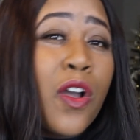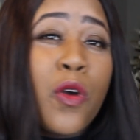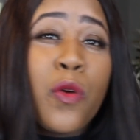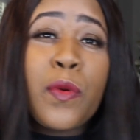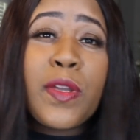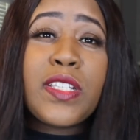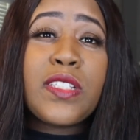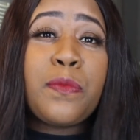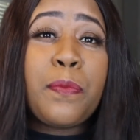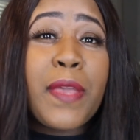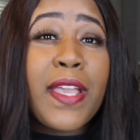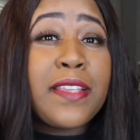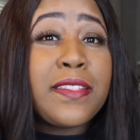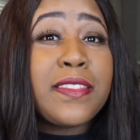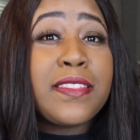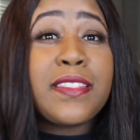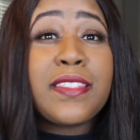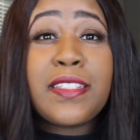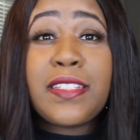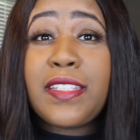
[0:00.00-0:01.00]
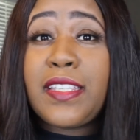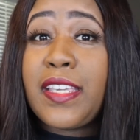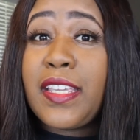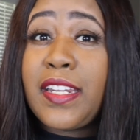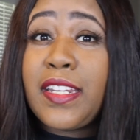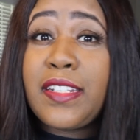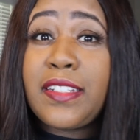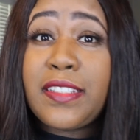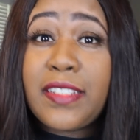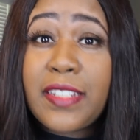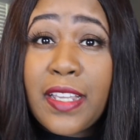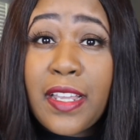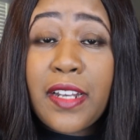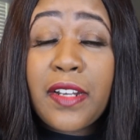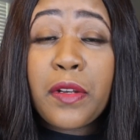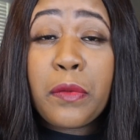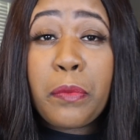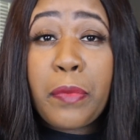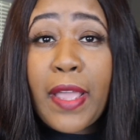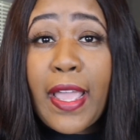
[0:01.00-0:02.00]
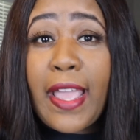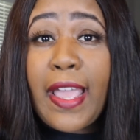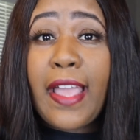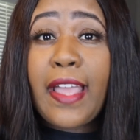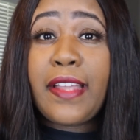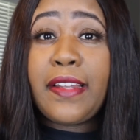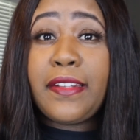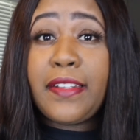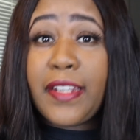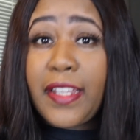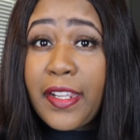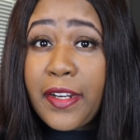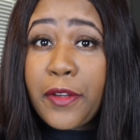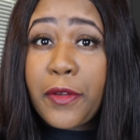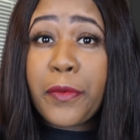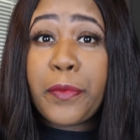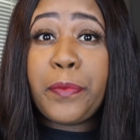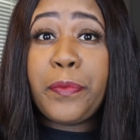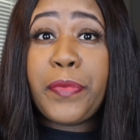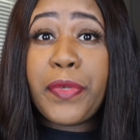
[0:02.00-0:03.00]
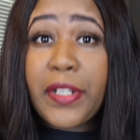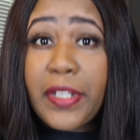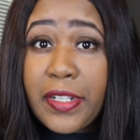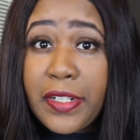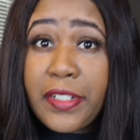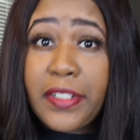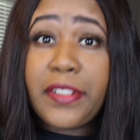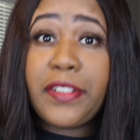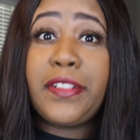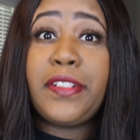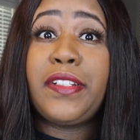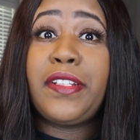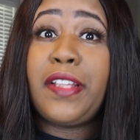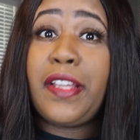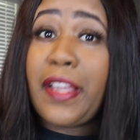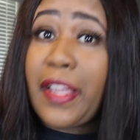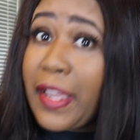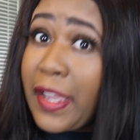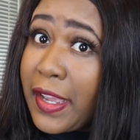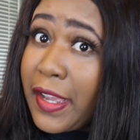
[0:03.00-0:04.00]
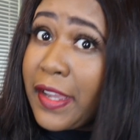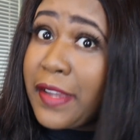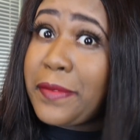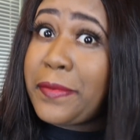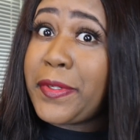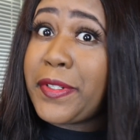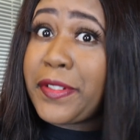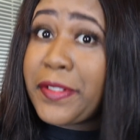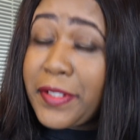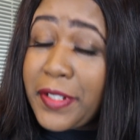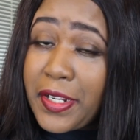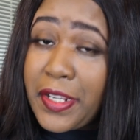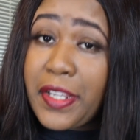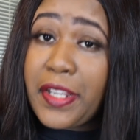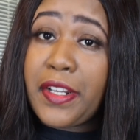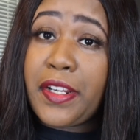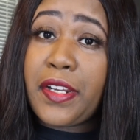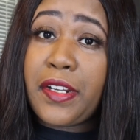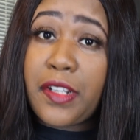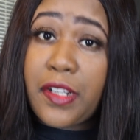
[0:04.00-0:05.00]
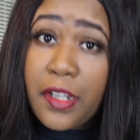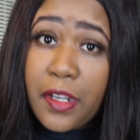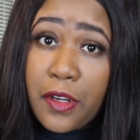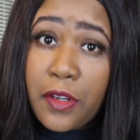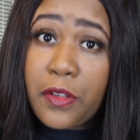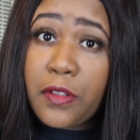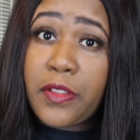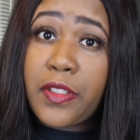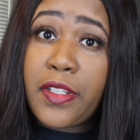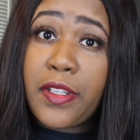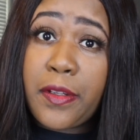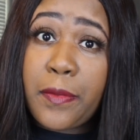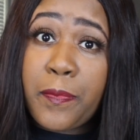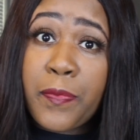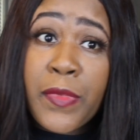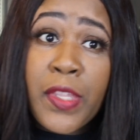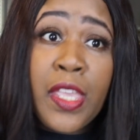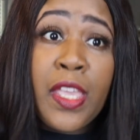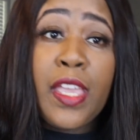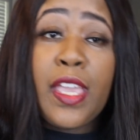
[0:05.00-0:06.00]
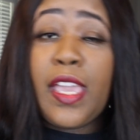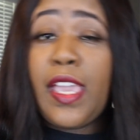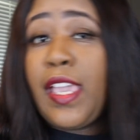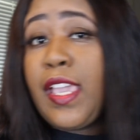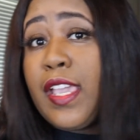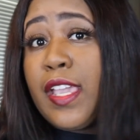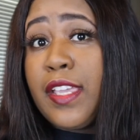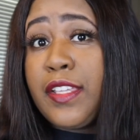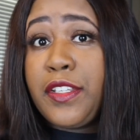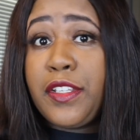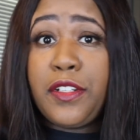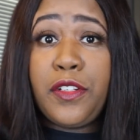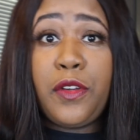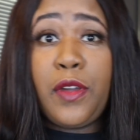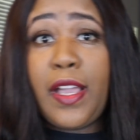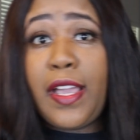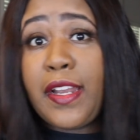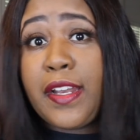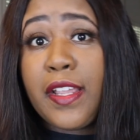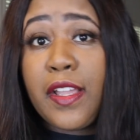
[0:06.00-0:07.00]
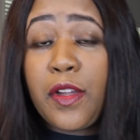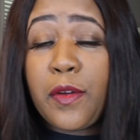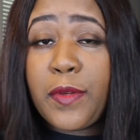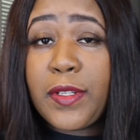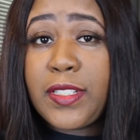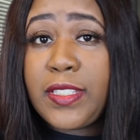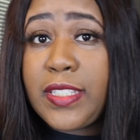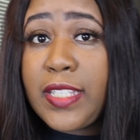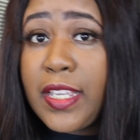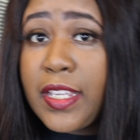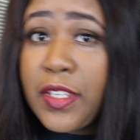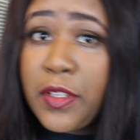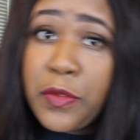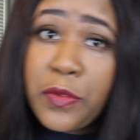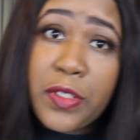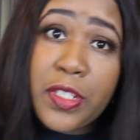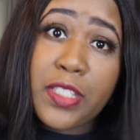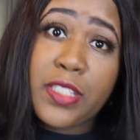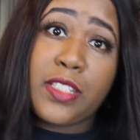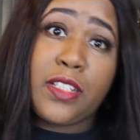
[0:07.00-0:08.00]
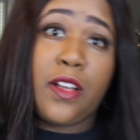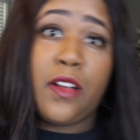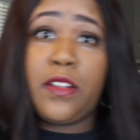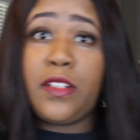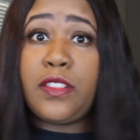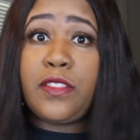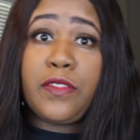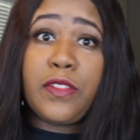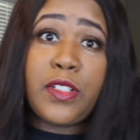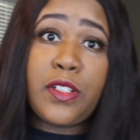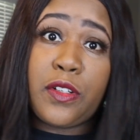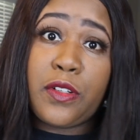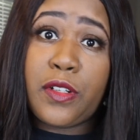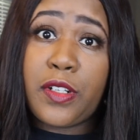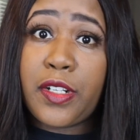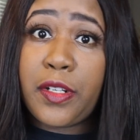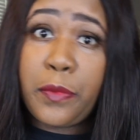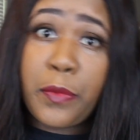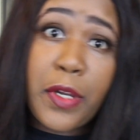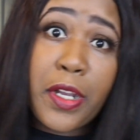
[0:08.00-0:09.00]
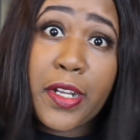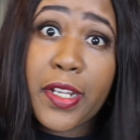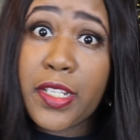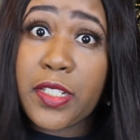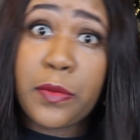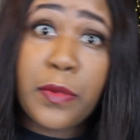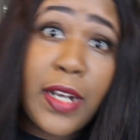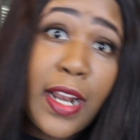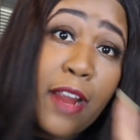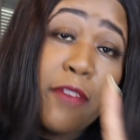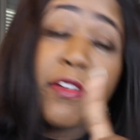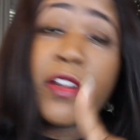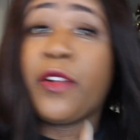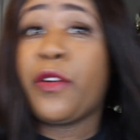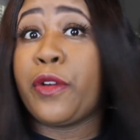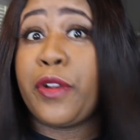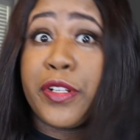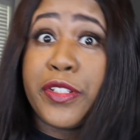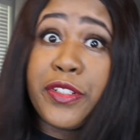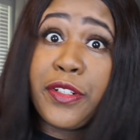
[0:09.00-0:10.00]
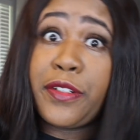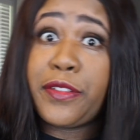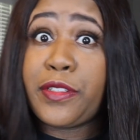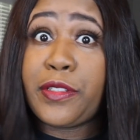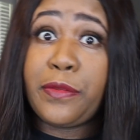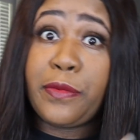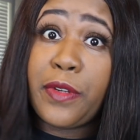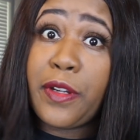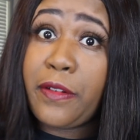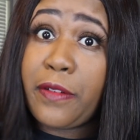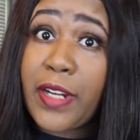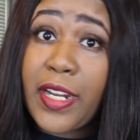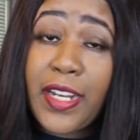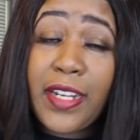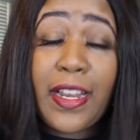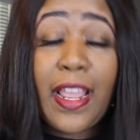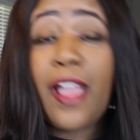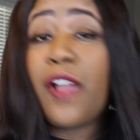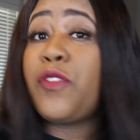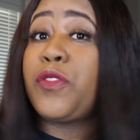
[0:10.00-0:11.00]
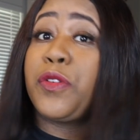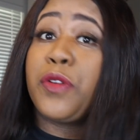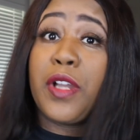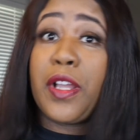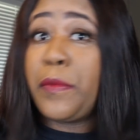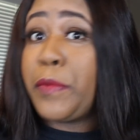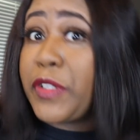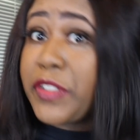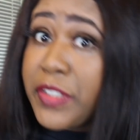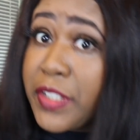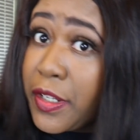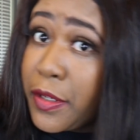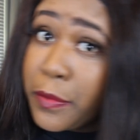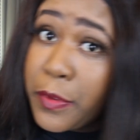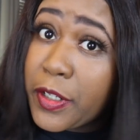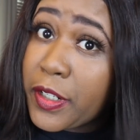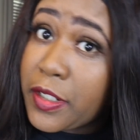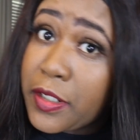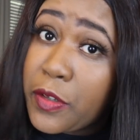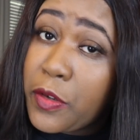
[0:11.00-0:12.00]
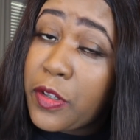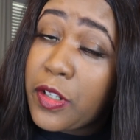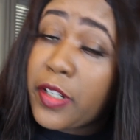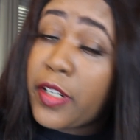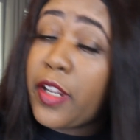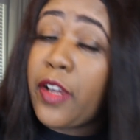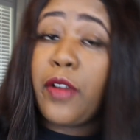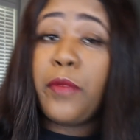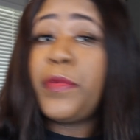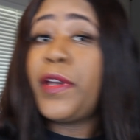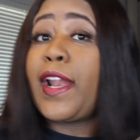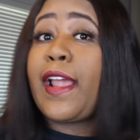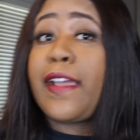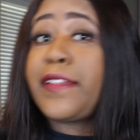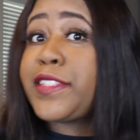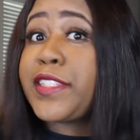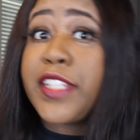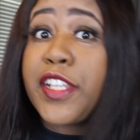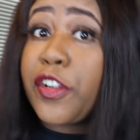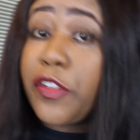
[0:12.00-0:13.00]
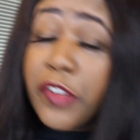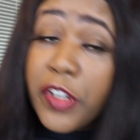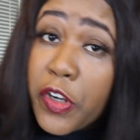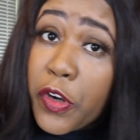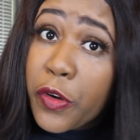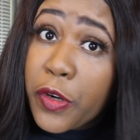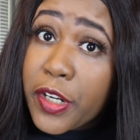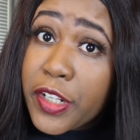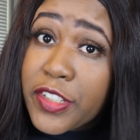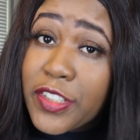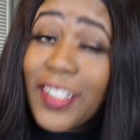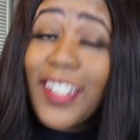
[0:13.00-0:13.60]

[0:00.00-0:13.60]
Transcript: always best to get it done by letter, but I went on ahead and called them. And you know how they always tell you this call is recorded? Well, guess what? I recorded y'all too, all right? I don't know how much they'll work in the court of law, but I still recorded